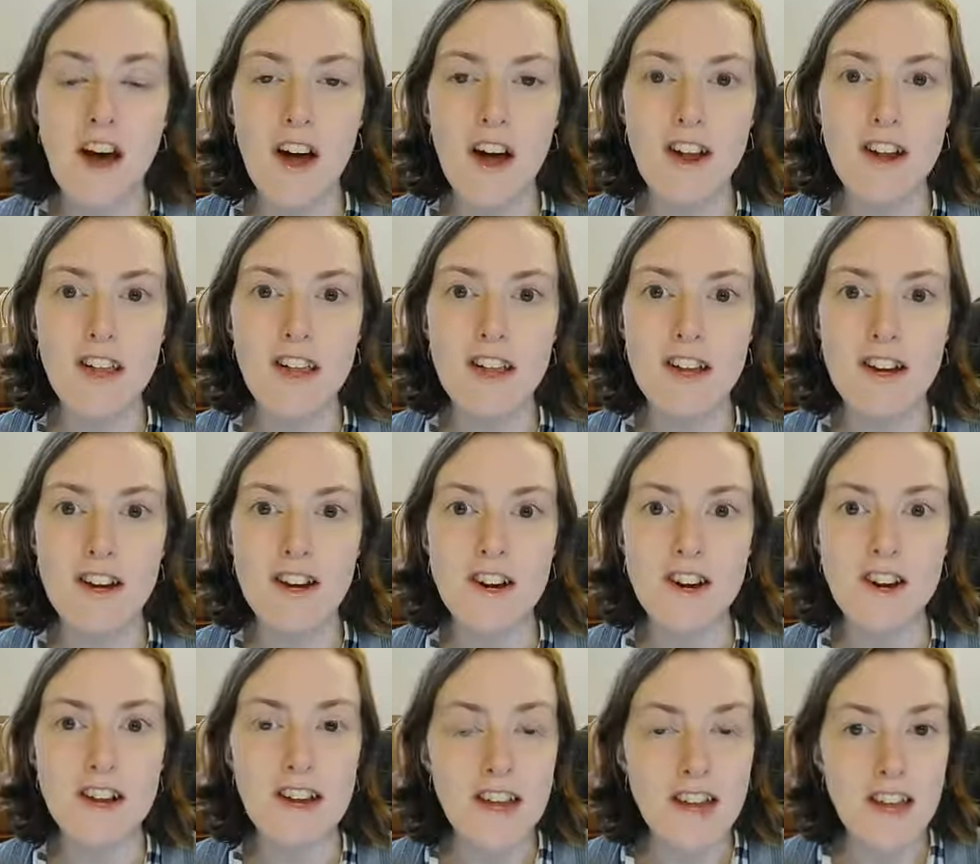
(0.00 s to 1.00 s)
on
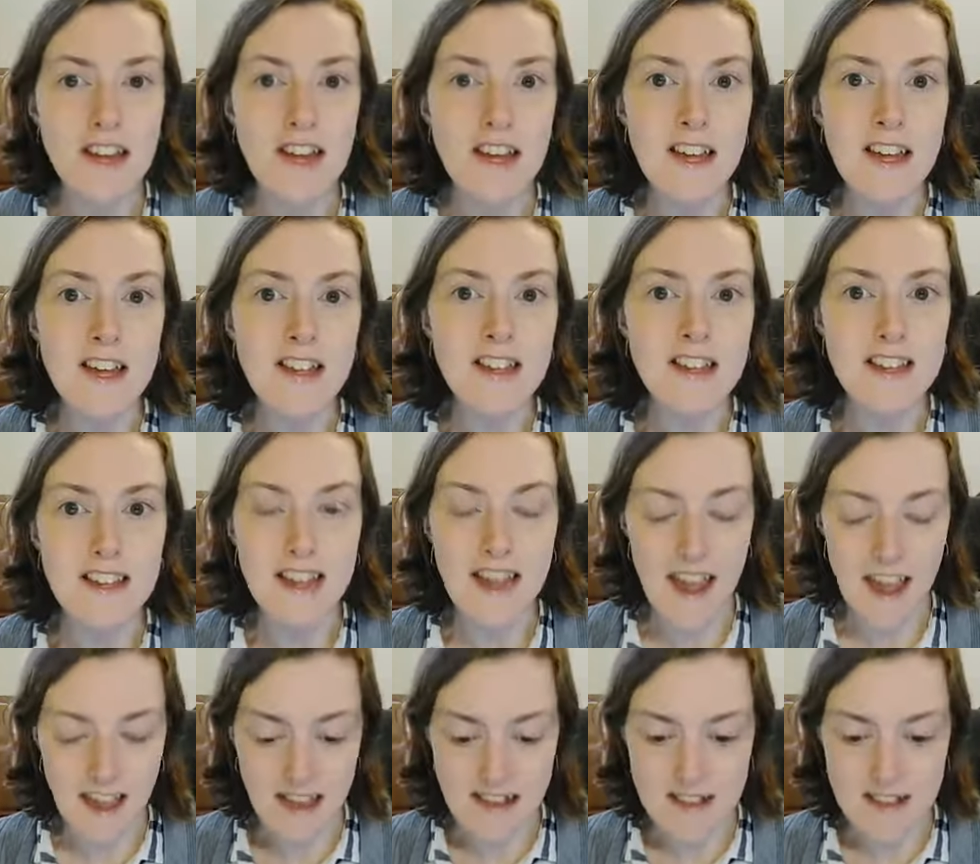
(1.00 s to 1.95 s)
here today,